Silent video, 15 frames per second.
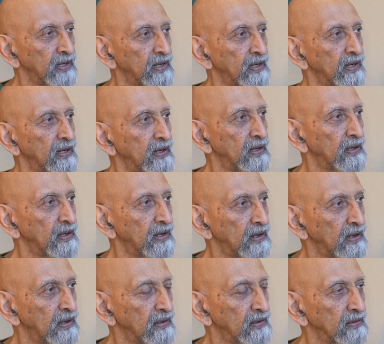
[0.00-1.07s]
So you're
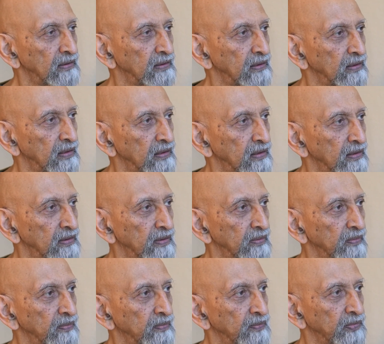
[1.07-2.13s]
likening a bad
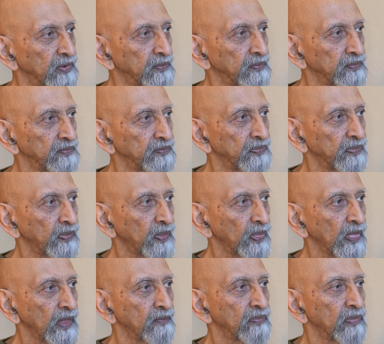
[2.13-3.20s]
headstand to Donald Trump?